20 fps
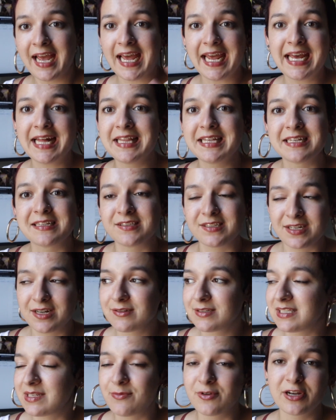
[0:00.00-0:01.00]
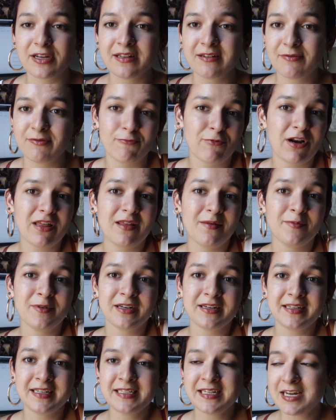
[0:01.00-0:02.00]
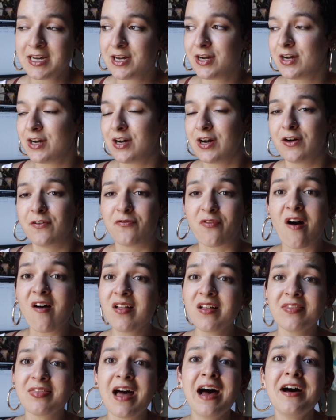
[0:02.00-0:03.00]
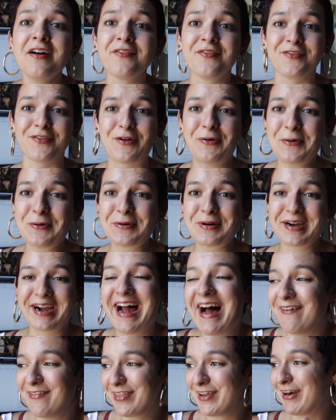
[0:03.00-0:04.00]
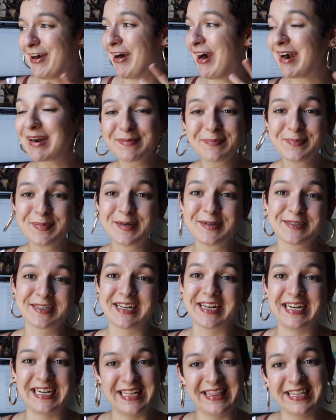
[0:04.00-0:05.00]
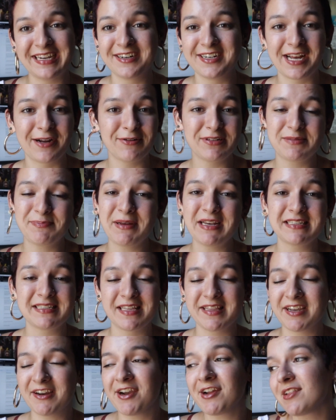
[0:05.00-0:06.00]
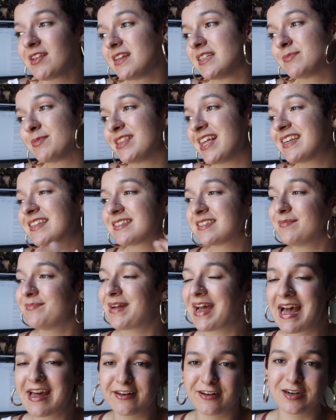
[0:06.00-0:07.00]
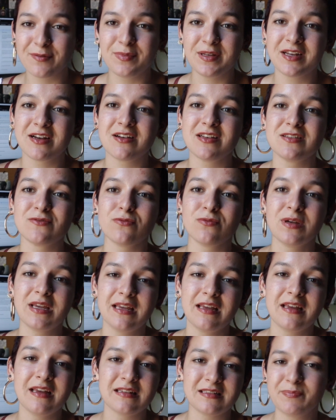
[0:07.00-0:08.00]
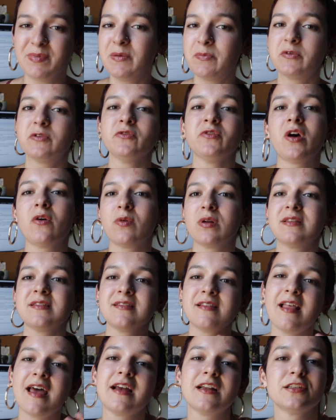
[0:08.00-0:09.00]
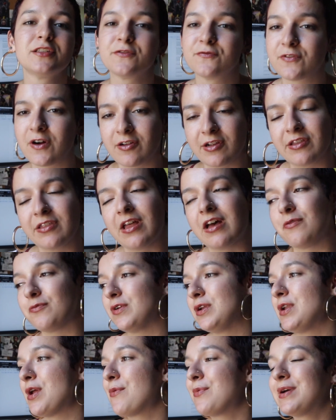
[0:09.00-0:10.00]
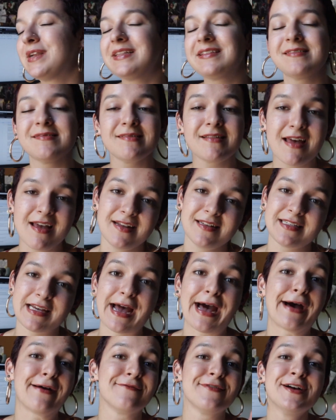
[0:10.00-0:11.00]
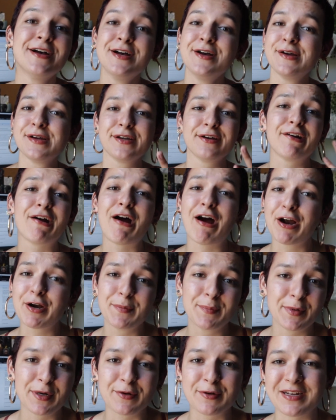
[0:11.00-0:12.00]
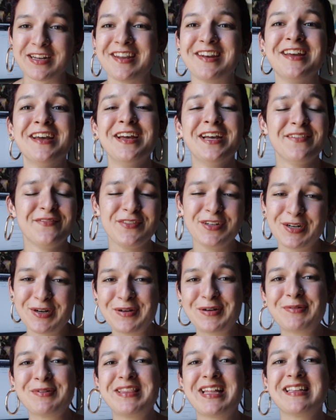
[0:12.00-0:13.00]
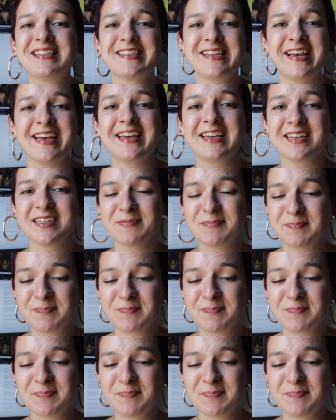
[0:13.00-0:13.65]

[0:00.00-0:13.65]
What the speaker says: aliens, you know, one of them could fall in love or have their heart broken and they're in outer space and they're aliens, but that doesn't matter because we as people know what it's like to fall in love. We know what it's like to have your heart broken. If you don't know what that's like,